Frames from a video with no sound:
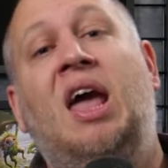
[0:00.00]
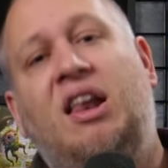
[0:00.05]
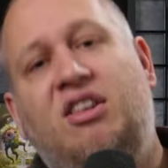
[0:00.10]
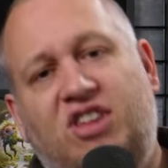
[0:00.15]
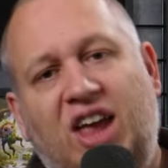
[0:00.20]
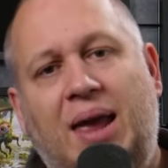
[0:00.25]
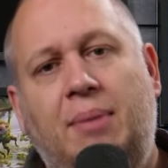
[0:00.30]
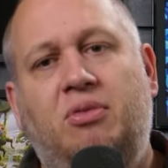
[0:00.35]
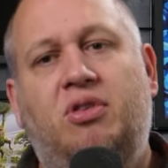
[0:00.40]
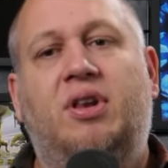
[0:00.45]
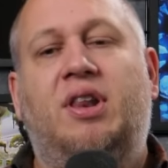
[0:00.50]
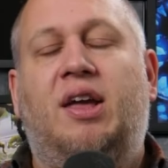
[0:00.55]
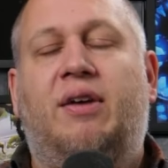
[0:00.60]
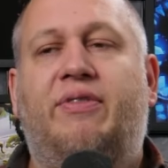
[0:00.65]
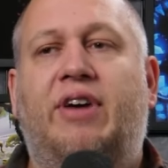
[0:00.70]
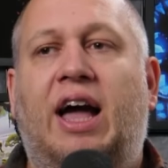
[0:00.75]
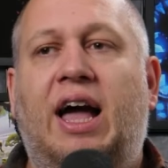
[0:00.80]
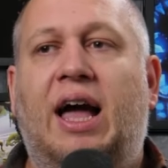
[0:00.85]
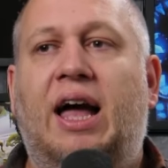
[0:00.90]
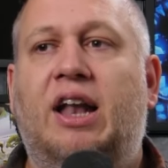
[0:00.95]
James, on the
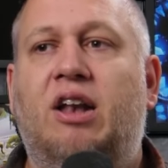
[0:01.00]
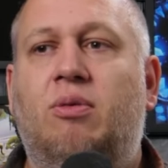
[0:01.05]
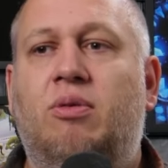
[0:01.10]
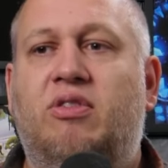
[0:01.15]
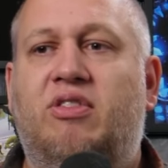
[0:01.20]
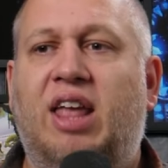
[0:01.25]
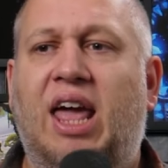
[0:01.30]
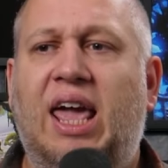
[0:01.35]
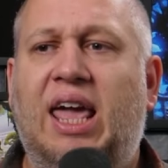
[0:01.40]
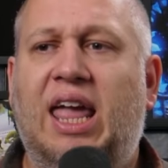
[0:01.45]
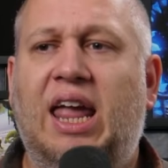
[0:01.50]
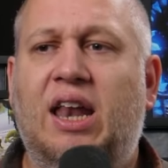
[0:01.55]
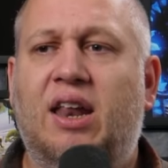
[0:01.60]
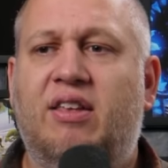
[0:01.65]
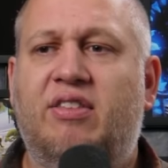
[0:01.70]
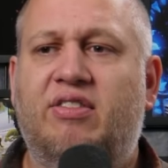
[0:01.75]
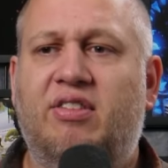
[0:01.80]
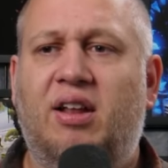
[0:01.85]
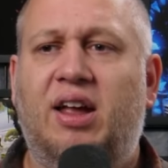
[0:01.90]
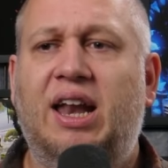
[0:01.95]
other hand, was taking a
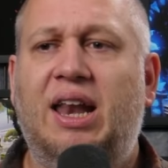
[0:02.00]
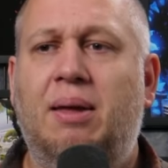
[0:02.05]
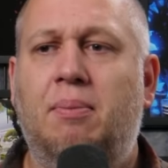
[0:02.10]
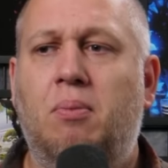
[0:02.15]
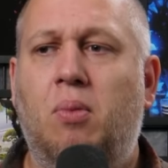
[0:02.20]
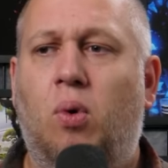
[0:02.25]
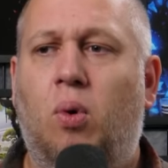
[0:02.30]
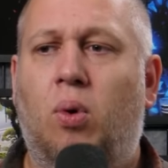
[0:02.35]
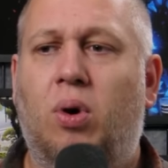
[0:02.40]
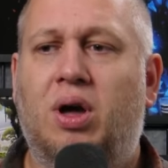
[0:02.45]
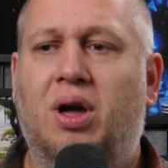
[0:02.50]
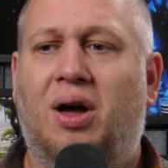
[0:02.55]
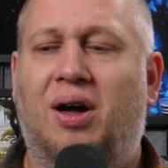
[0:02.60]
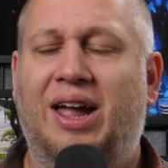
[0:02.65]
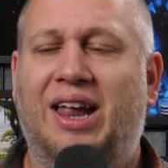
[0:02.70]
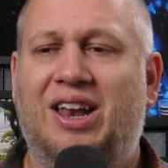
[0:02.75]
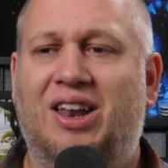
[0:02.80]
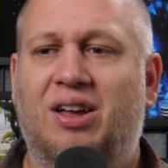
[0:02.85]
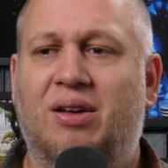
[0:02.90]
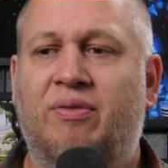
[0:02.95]
slightly more
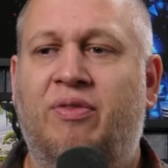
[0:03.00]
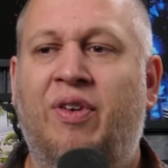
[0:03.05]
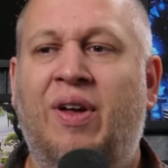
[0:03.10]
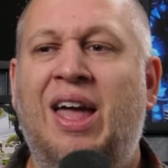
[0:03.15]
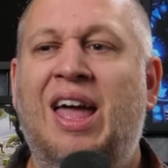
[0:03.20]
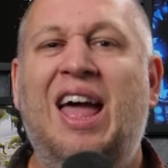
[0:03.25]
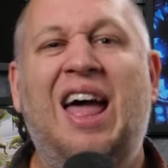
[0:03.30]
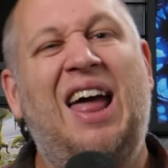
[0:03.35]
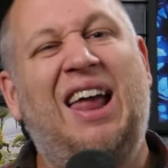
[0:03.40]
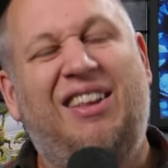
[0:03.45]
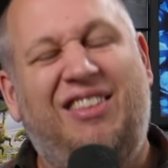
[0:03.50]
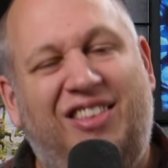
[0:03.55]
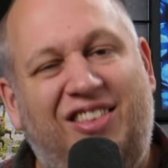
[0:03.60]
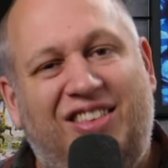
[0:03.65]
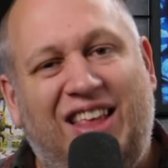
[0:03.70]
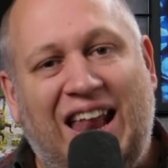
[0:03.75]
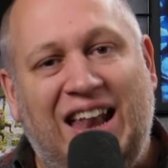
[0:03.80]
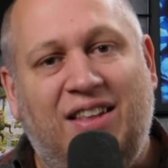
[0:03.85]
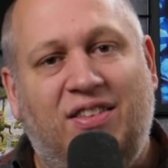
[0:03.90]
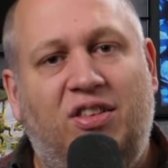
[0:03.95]
kind of
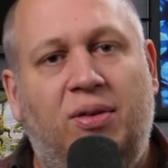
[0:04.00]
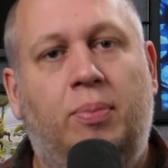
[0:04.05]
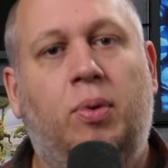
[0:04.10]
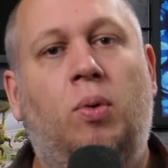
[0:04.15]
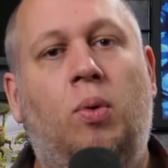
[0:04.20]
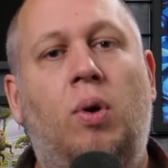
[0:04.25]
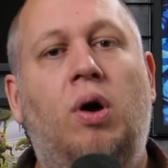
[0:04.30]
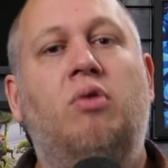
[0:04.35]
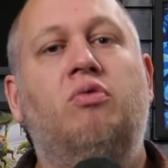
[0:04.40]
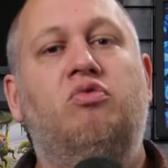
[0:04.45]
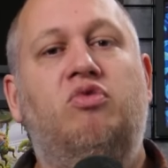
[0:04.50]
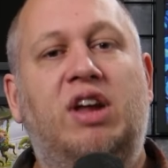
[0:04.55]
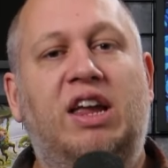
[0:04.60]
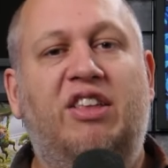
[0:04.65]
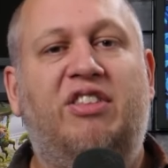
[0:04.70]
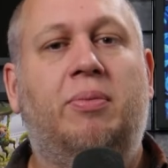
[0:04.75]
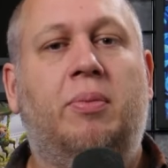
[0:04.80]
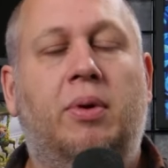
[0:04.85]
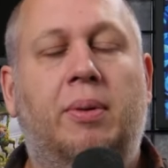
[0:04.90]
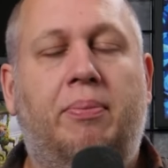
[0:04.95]
sensible,
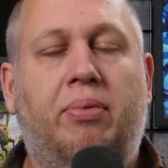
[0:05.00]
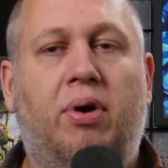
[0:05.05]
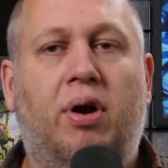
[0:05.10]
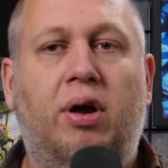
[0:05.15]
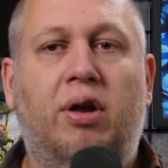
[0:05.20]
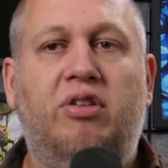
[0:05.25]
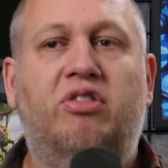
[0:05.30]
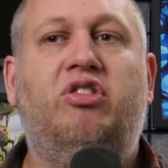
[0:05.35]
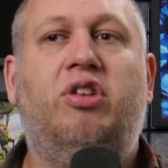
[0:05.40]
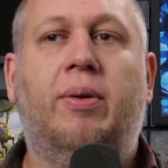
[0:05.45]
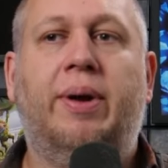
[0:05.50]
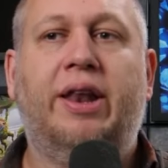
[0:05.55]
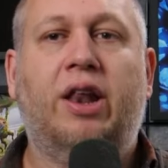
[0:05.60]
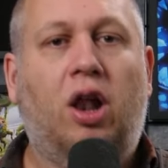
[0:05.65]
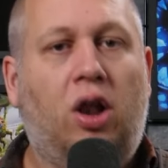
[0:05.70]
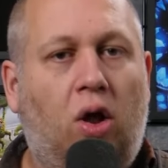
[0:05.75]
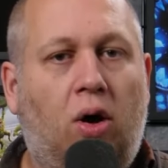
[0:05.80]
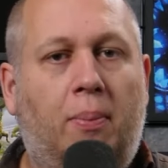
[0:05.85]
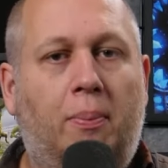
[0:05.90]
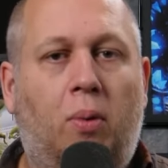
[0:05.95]
reasonable approach, doing a
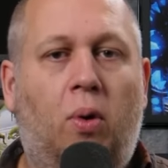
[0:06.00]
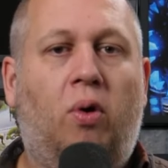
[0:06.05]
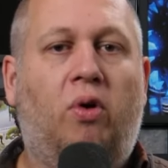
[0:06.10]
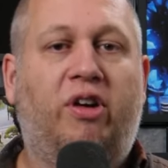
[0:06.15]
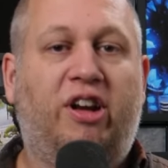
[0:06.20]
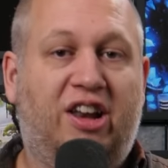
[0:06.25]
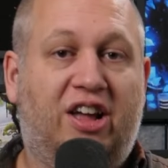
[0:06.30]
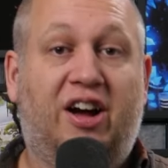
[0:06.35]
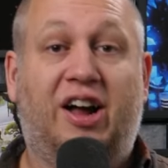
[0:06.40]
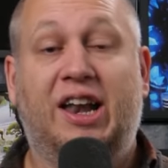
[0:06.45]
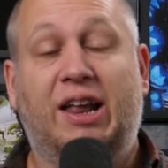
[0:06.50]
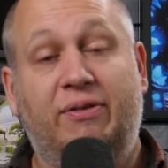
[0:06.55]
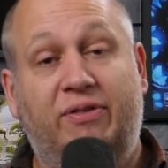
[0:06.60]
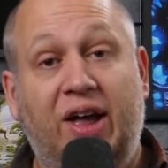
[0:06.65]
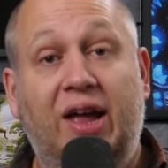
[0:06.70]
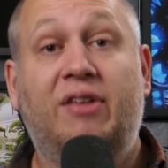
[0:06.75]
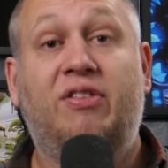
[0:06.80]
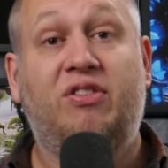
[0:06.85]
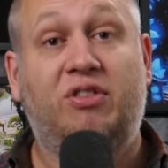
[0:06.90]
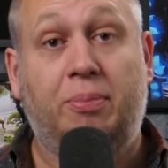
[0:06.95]
lot more in kind of
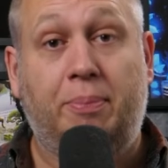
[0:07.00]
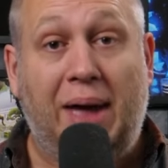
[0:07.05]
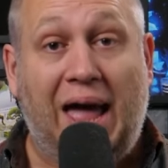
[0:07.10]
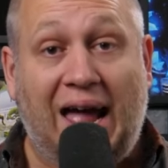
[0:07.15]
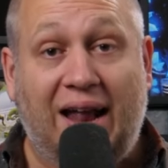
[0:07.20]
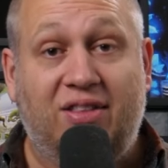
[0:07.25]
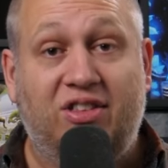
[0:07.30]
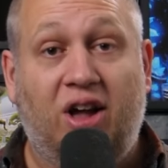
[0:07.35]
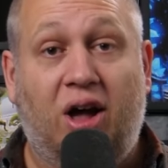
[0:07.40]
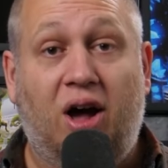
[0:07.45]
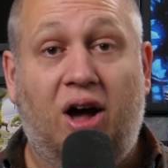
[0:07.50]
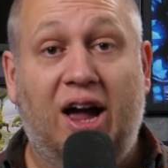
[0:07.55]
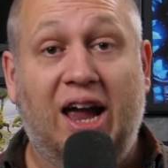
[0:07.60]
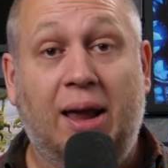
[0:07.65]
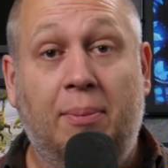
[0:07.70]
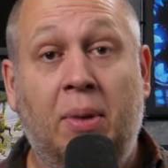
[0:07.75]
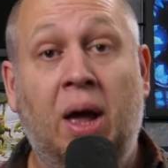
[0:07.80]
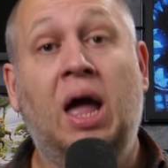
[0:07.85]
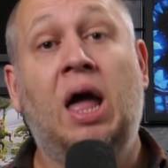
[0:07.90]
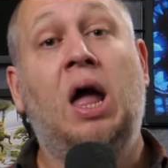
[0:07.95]
spare
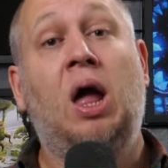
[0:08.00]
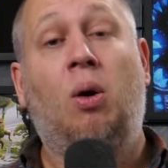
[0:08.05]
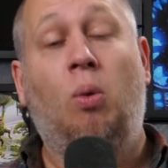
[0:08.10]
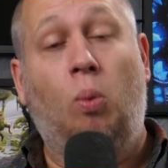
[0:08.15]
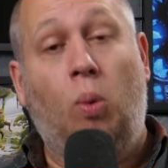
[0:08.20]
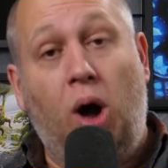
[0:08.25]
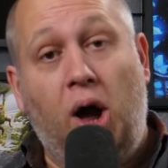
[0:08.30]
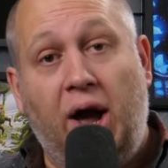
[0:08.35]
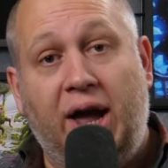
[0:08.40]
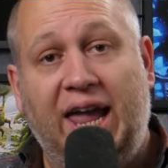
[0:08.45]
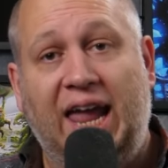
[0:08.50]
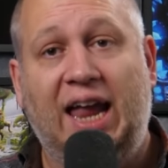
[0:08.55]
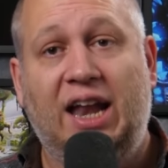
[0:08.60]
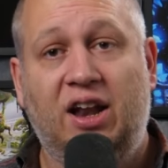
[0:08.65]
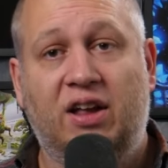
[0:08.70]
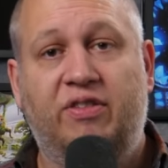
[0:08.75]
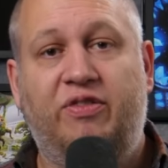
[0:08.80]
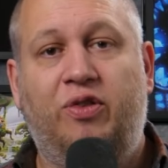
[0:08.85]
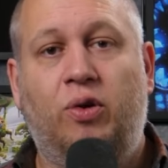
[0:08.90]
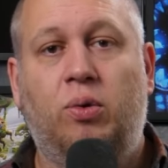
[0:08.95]
time,
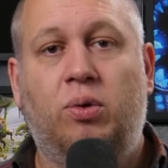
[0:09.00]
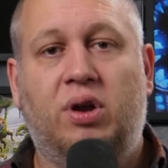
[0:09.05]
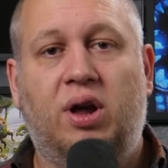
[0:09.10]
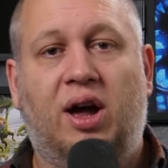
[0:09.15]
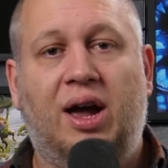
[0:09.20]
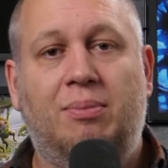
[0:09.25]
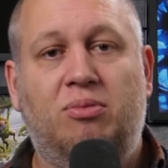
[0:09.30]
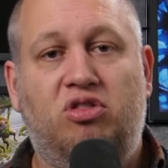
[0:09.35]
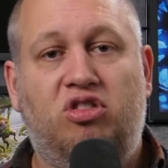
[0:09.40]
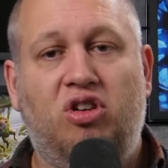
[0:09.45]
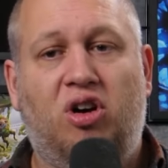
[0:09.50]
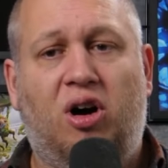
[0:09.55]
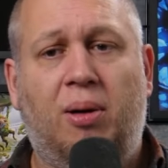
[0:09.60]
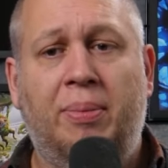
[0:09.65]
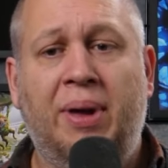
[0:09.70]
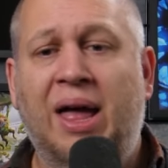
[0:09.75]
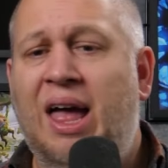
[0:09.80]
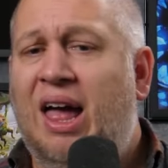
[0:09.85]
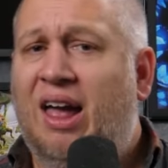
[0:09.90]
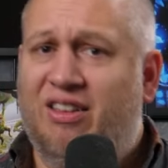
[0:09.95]
working a full time
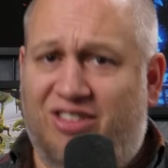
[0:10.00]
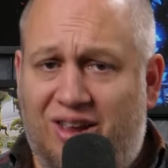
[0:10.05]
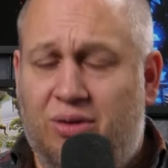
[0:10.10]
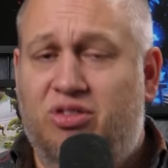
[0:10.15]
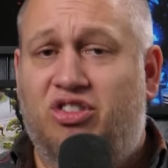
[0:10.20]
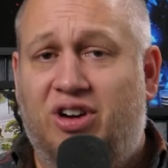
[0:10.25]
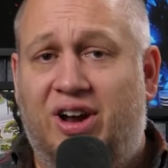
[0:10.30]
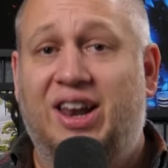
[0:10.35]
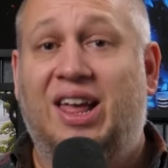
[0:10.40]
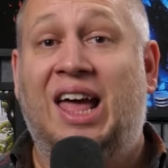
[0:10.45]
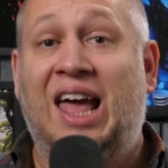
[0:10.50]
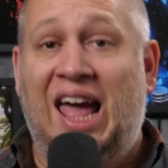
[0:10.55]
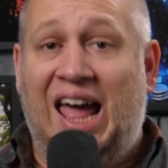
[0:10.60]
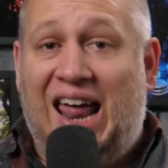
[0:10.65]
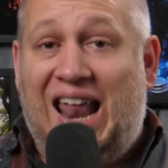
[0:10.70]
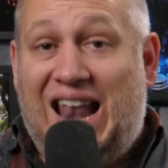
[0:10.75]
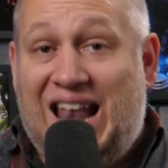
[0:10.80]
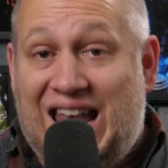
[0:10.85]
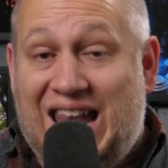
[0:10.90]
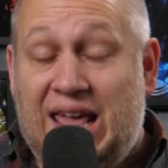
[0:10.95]
job, still trying to
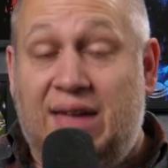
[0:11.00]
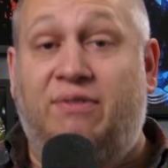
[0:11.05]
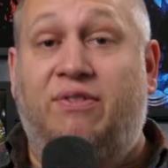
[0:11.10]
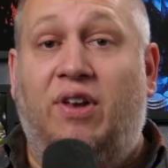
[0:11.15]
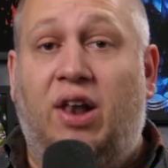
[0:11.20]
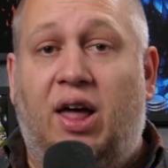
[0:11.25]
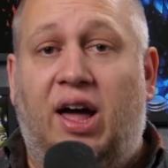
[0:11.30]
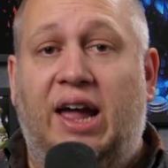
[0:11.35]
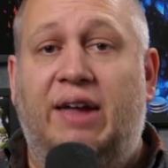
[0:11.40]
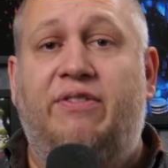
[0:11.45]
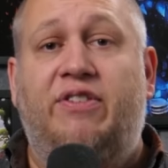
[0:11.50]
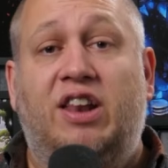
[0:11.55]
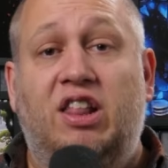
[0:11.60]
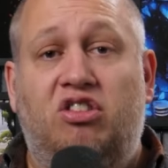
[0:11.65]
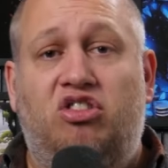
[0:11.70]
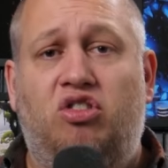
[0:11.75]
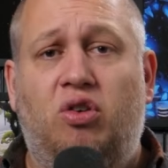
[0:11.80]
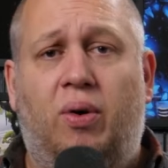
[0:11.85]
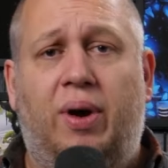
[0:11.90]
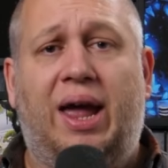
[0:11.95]
live life and
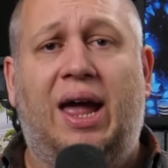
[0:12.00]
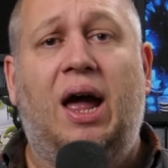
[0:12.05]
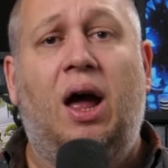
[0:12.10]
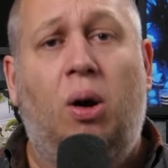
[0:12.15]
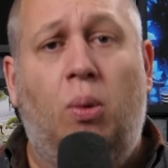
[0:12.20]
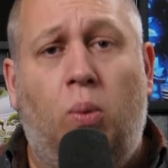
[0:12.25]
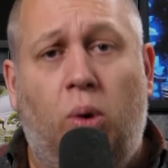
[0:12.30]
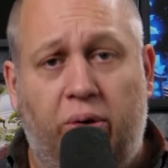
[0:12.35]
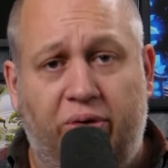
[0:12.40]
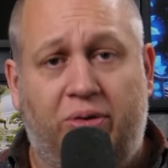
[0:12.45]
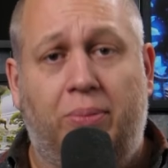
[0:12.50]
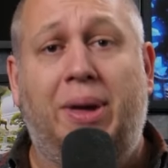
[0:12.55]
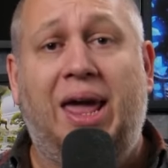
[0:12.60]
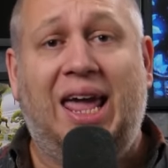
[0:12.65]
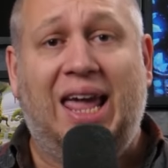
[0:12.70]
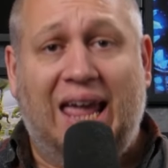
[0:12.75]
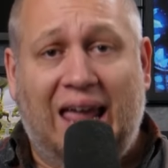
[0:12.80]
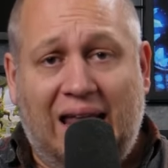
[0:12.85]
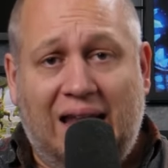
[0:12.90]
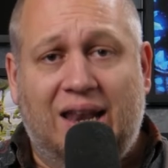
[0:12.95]
enjoy it whilst
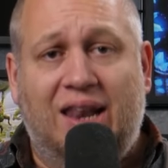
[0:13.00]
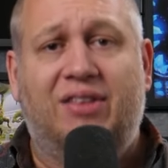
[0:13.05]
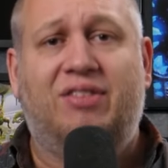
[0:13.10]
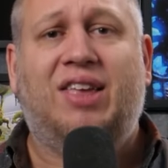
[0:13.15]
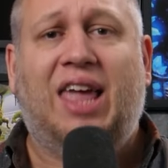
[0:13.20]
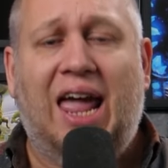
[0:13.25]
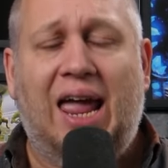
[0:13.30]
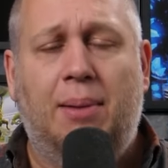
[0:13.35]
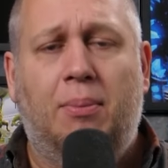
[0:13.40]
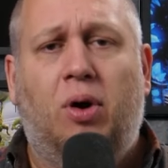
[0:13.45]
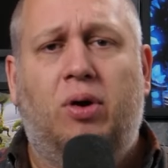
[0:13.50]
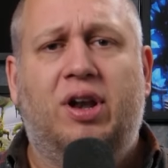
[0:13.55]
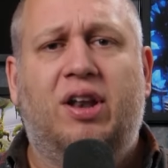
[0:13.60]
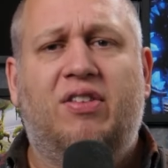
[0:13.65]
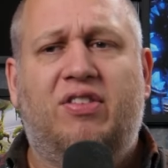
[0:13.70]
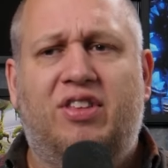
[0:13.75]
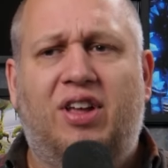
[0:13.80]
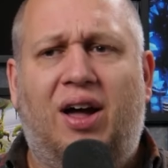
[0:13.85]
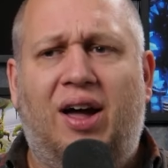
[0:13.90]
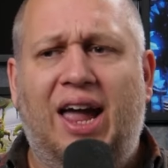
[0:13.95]
making this game on the
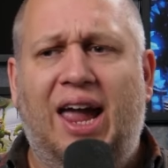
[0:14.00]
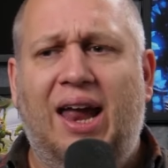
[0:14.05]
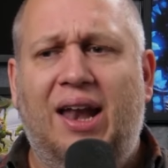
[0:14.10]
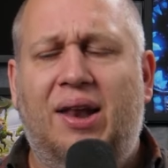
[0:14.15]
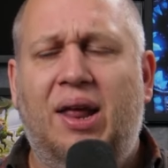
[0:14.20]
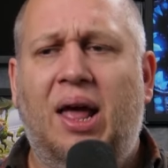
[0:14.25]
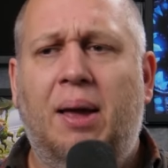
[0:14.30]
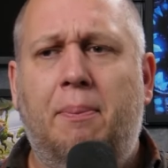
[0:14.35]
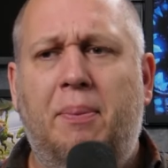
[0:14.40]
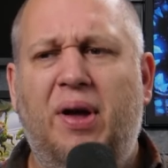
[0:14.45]
side.